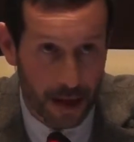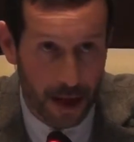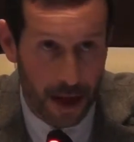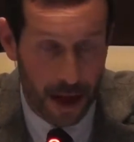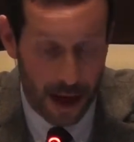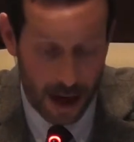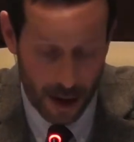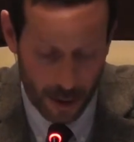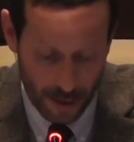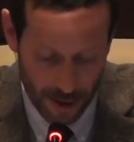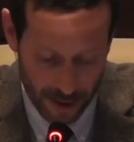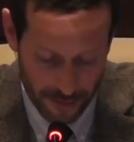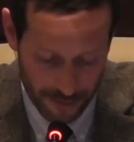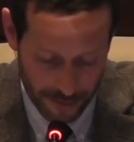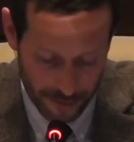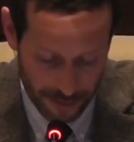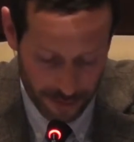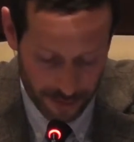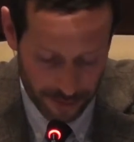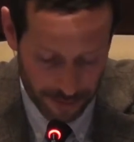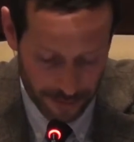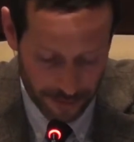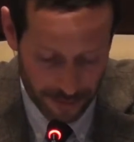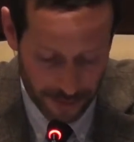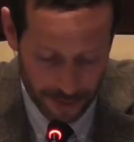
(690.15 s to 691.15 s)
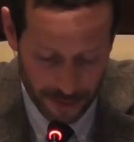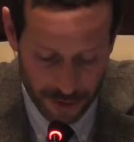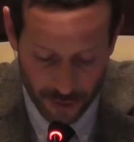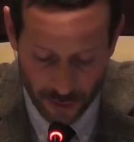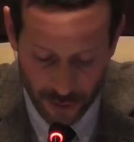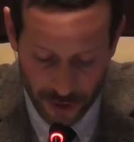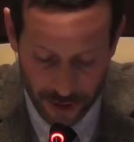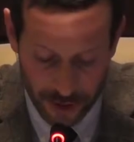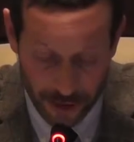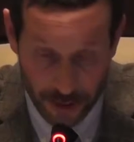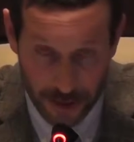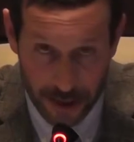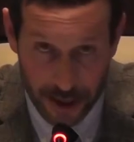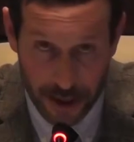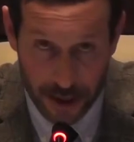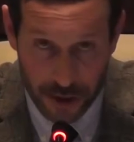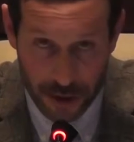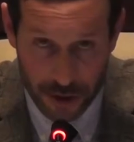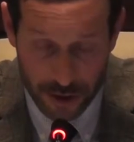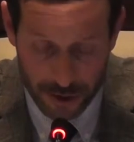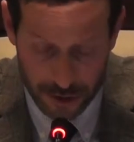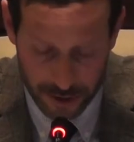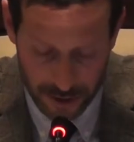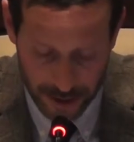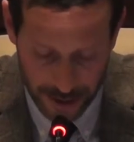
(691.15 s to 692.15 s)
However, the
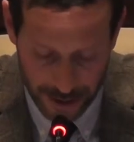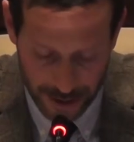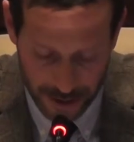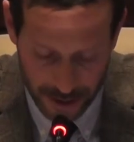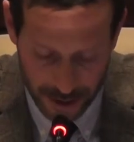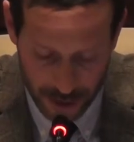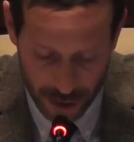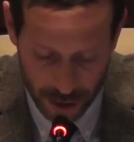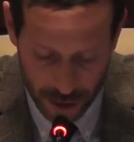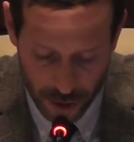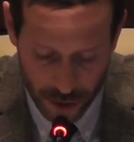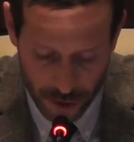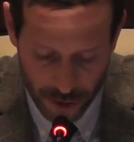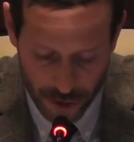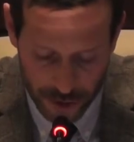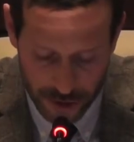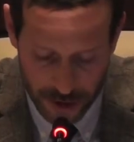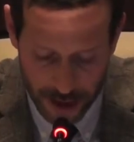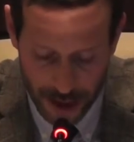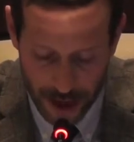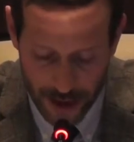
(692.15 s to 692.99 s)
regulation excludes